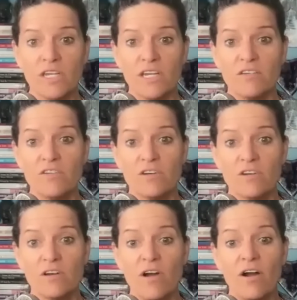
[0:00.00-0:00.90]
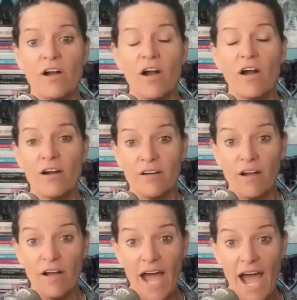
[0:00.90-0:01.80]
needs are are
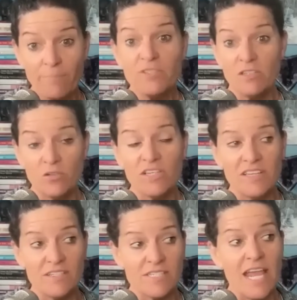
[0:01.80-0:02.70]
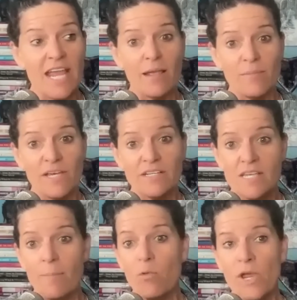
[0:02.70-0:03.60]
absolutely the same
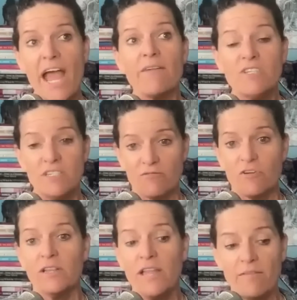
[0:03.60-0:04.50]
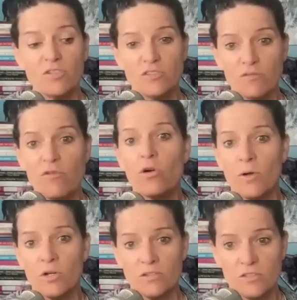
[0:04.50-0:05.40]
except we have different levels of
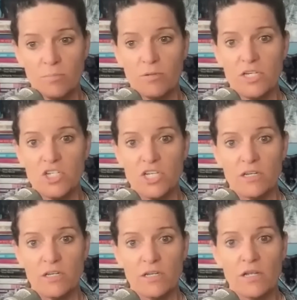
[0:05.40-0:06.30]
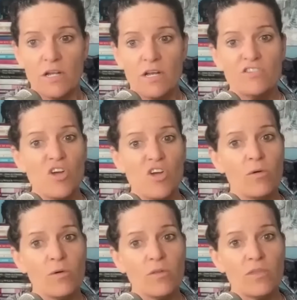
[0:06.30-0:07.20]
hormonal depletion
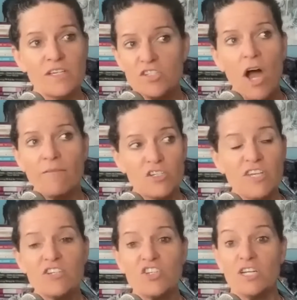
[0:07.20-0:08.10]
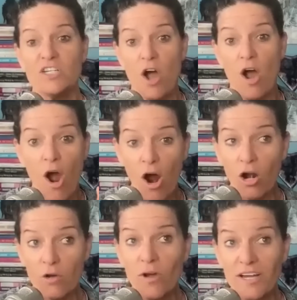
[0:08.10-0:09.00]
so this conversation is a
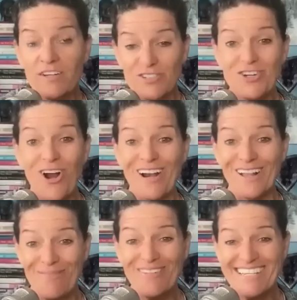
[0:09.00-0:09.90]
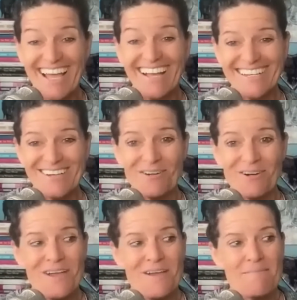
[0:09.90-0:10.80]
hard one to start let me tell you
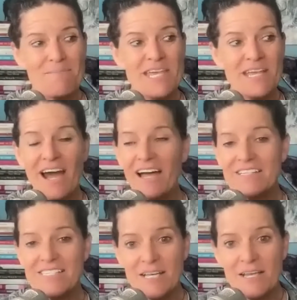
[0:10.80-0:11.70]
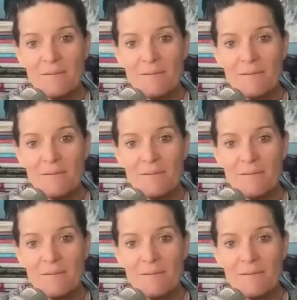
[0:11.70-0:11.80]
because